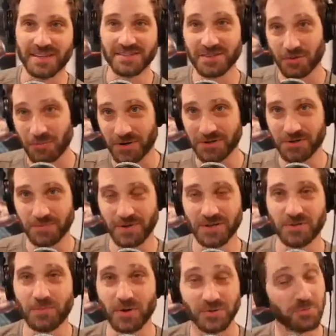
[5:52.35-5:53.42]
This is a 1-2
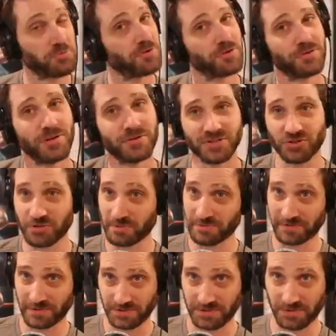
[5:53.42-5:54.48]
punch, boys. We're real close to Triple
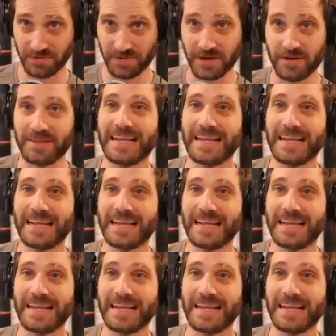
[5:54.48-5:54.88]
Fierce over here.